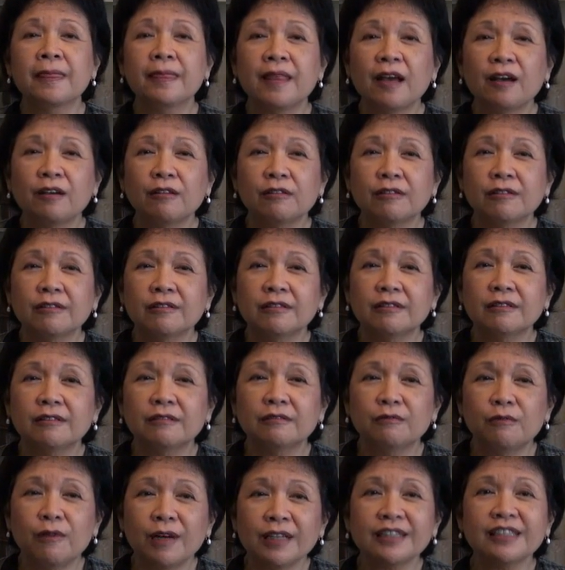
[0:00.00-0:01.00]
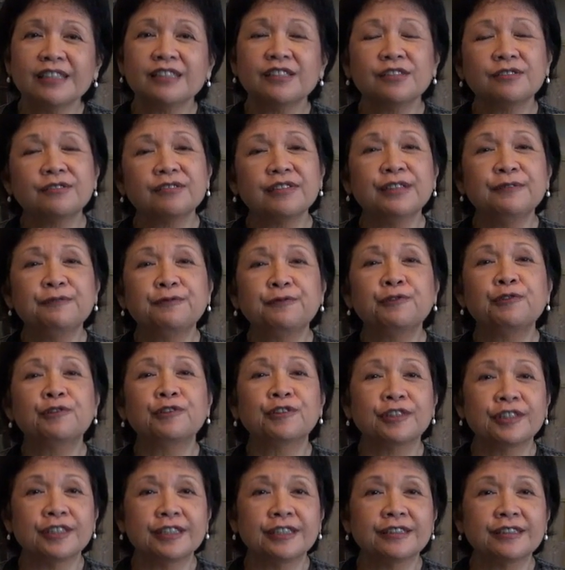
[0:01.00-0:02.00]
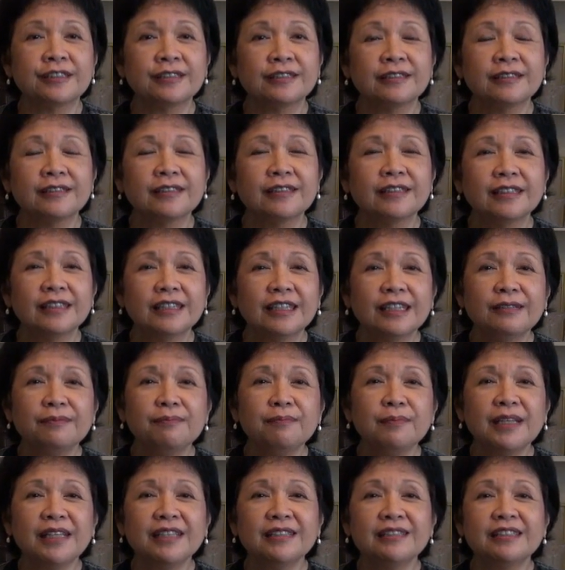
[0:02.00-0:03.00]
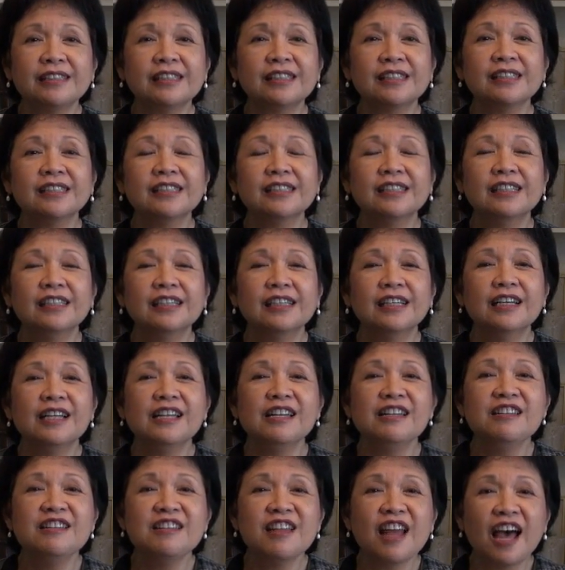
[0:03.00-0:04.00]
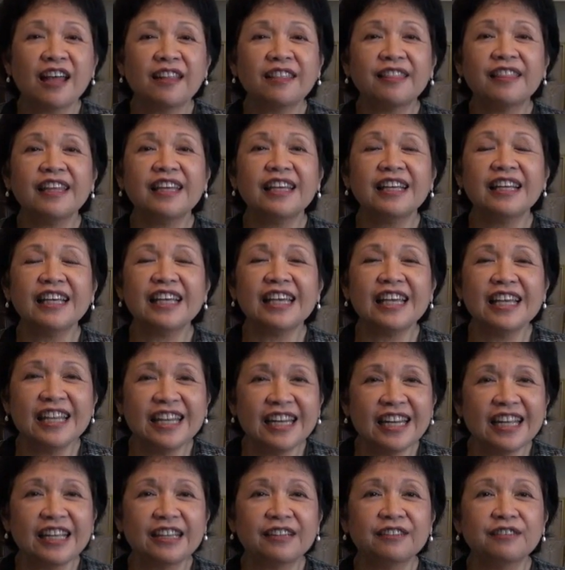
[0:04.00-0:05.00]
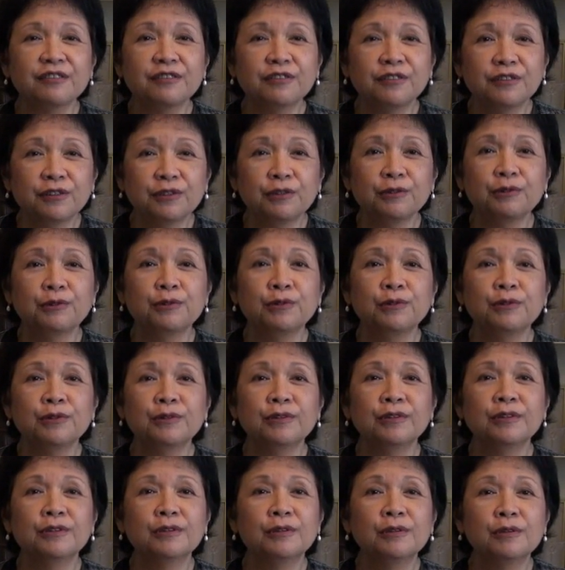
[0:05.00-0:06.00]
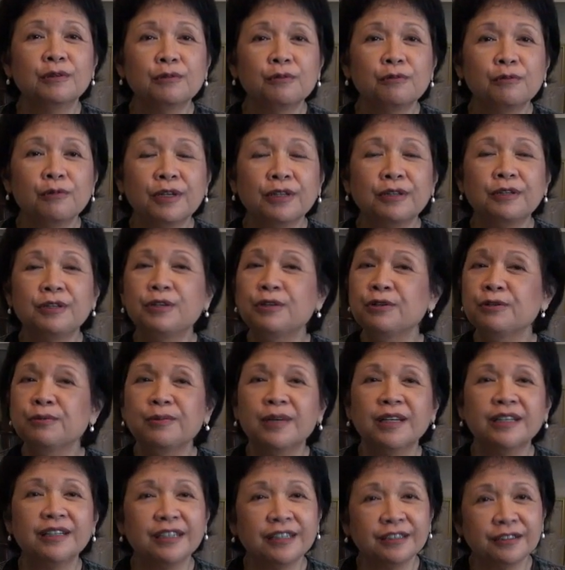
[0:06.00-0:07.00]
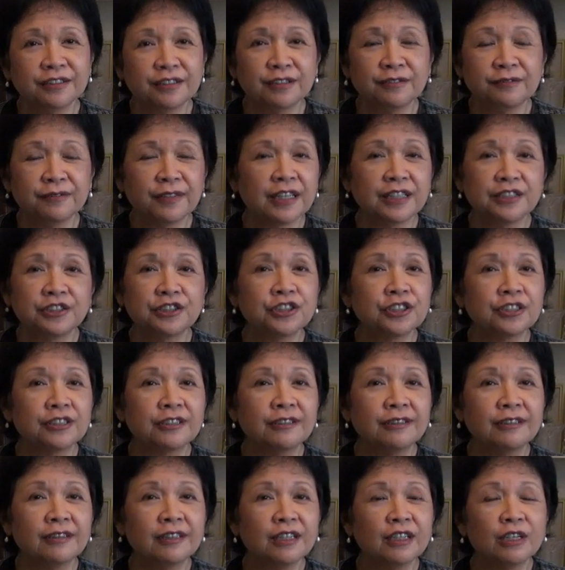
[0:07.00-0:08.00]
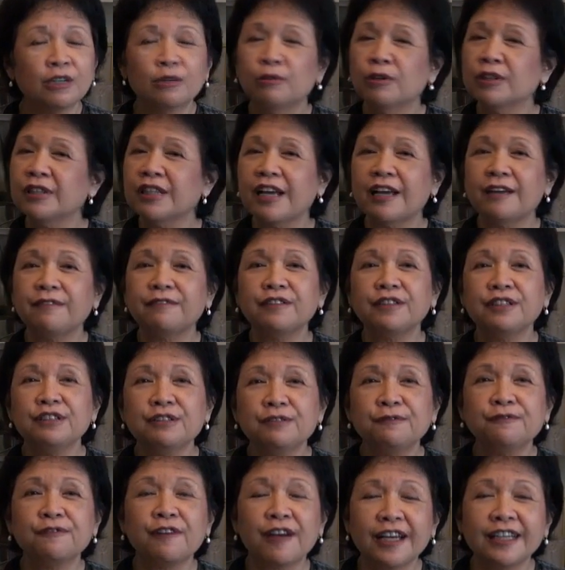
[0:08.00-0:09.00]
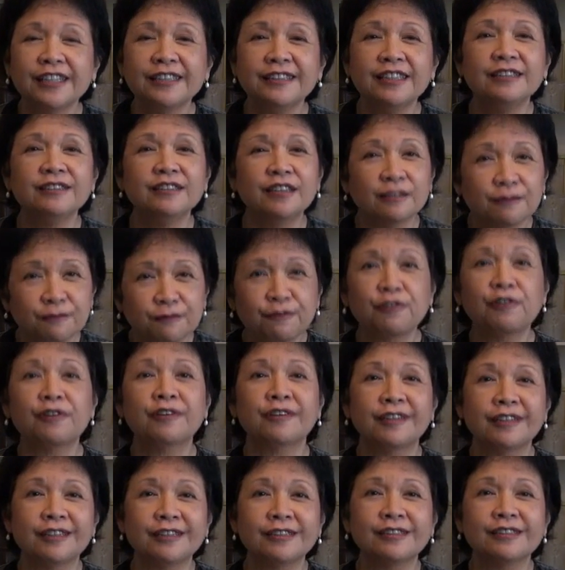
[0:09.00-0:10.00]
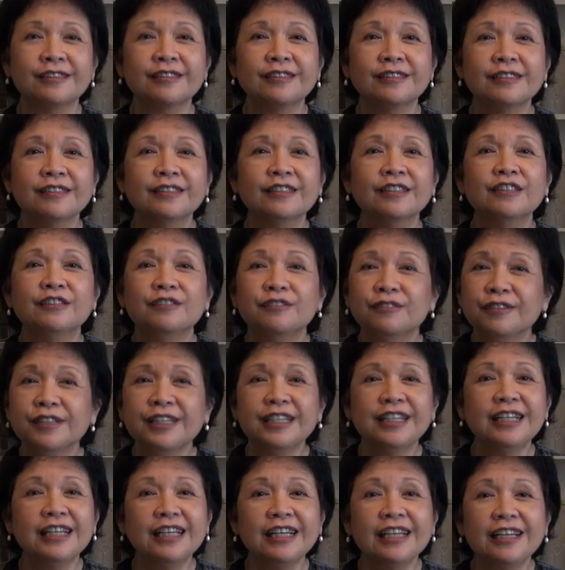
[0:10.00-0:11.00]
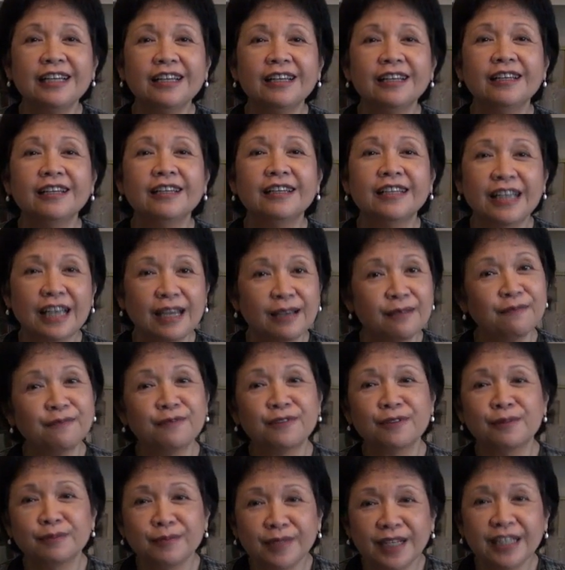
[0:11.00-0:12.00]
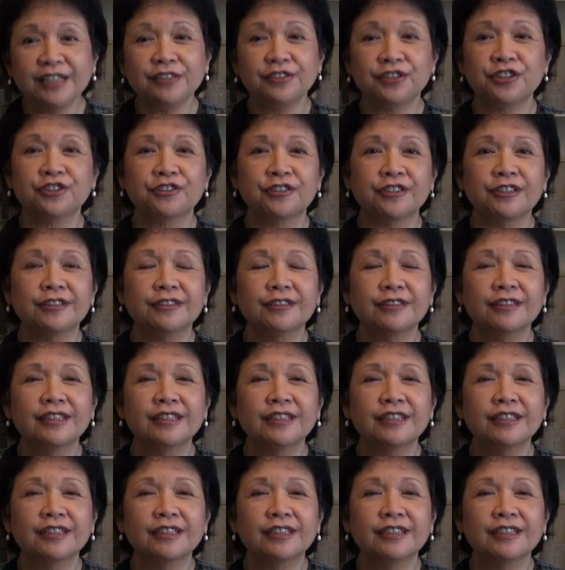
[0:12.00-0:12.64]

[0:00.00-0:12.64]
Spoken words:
Now, what is a rainforest? It means nothing in it grew with human intervention. Whatever you find in that forest really came from nature.